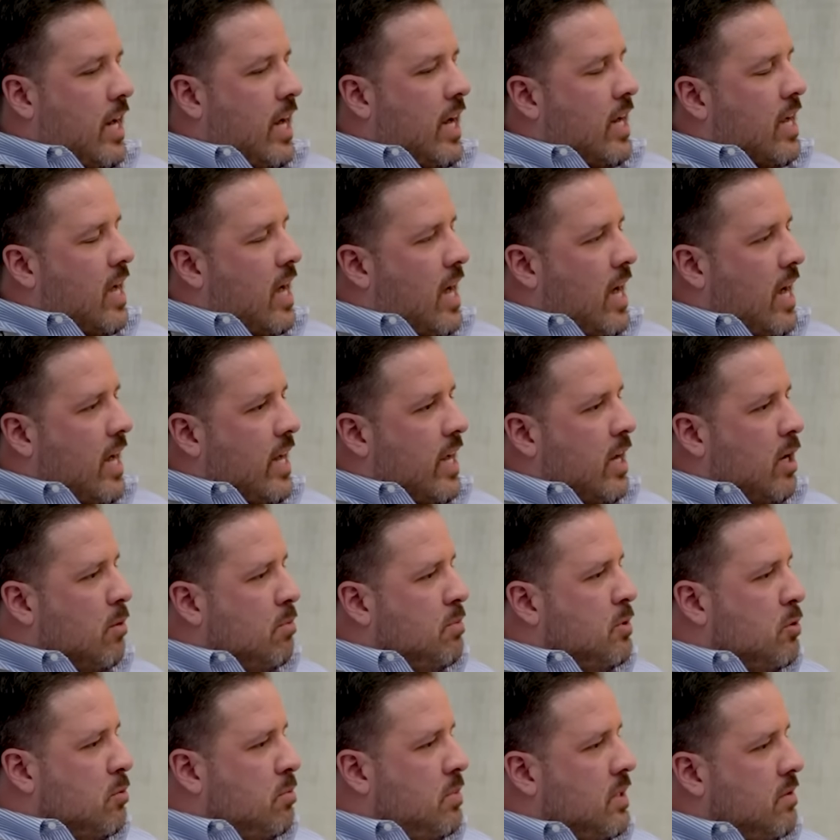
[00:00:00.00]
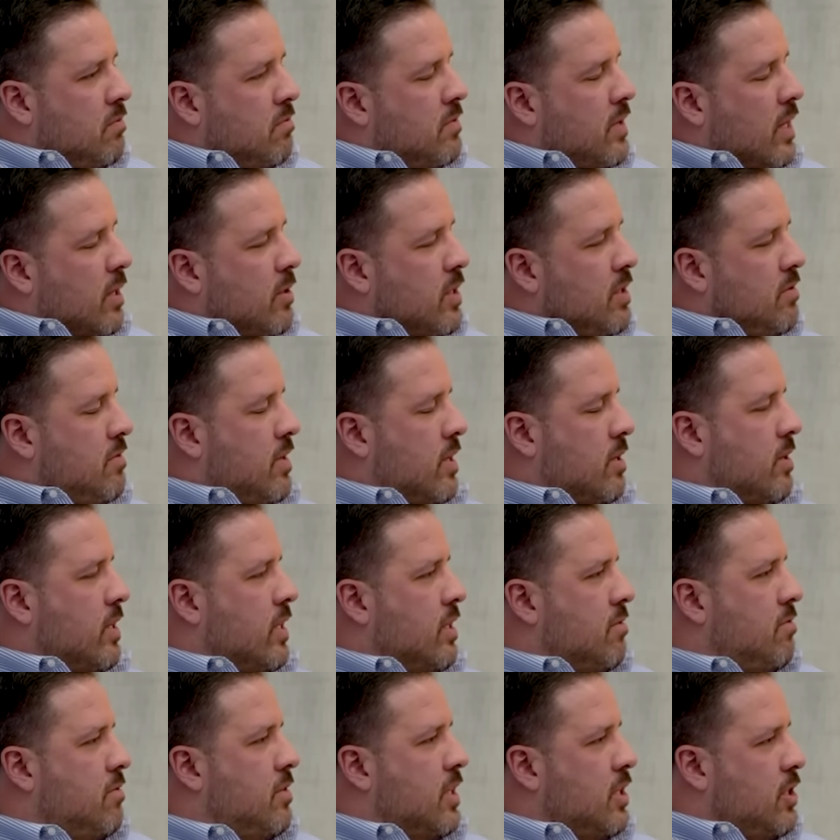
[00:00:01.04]
AI help you be very, very
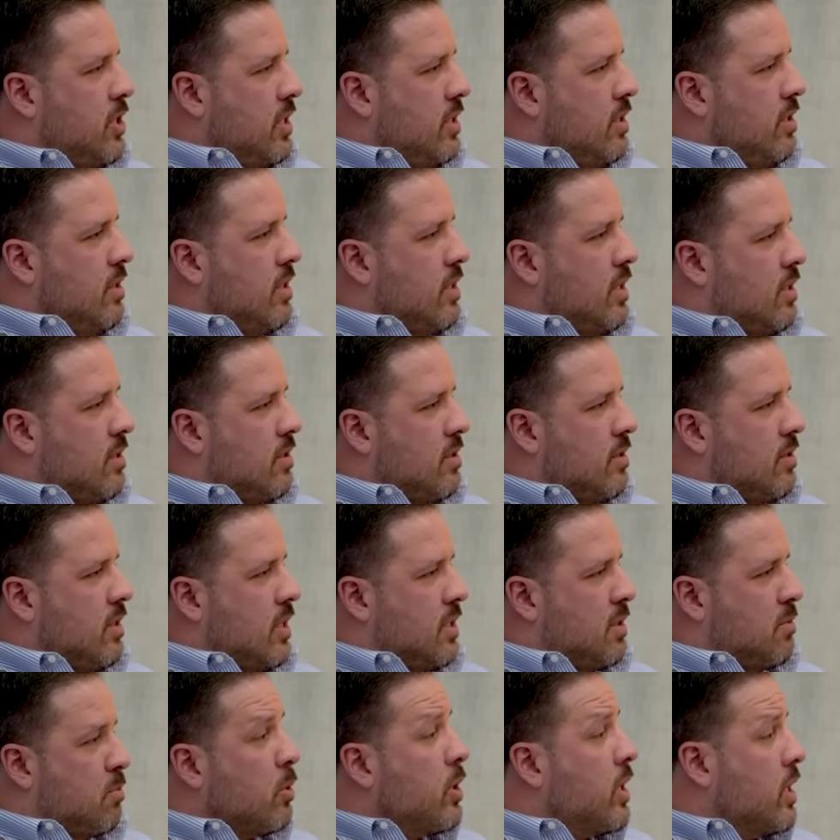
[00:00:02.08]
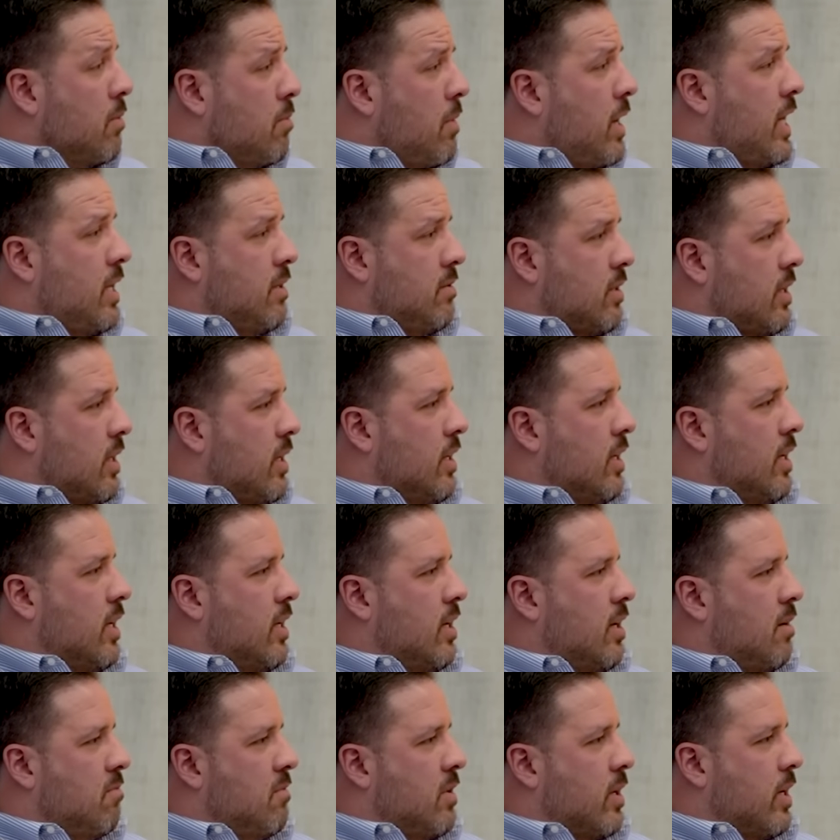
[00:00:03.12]
efficient, it's pretty amazing.
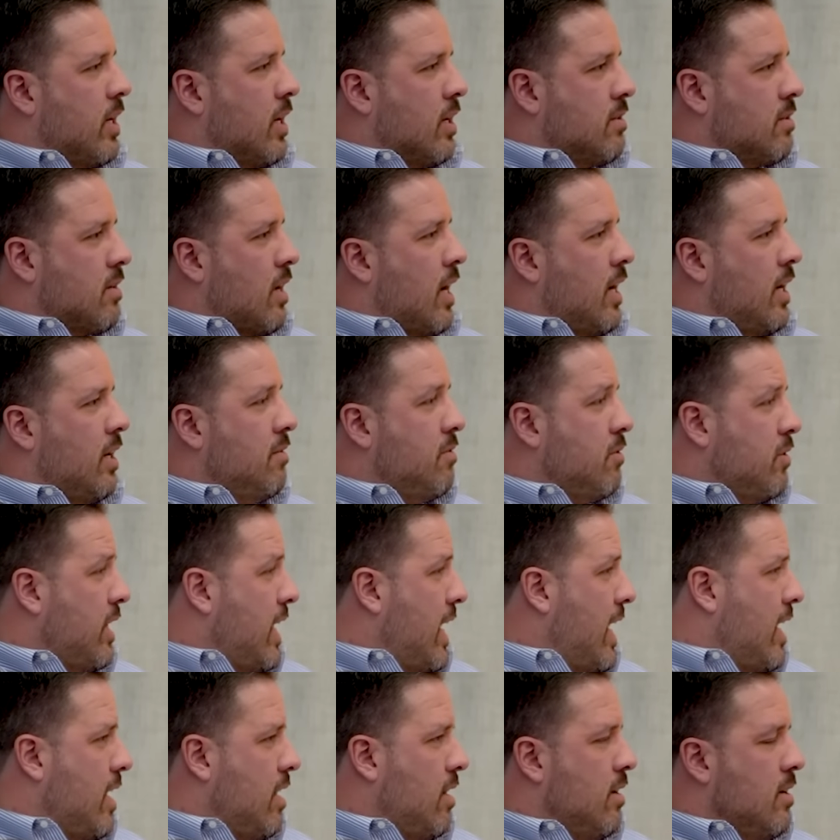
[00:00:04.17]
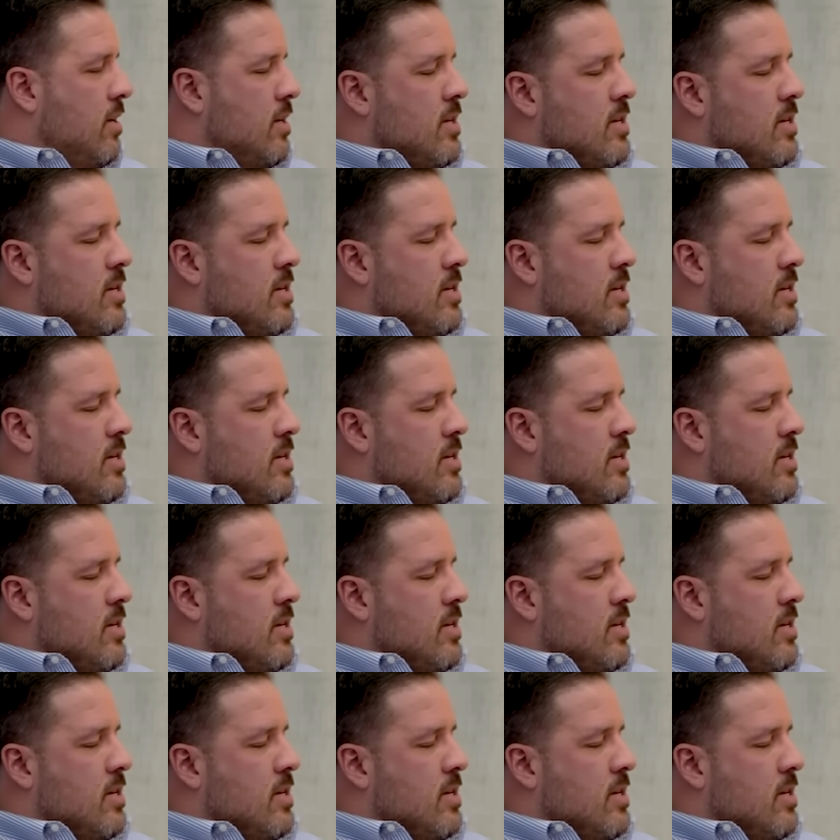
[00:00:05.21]
I'm very excited for that.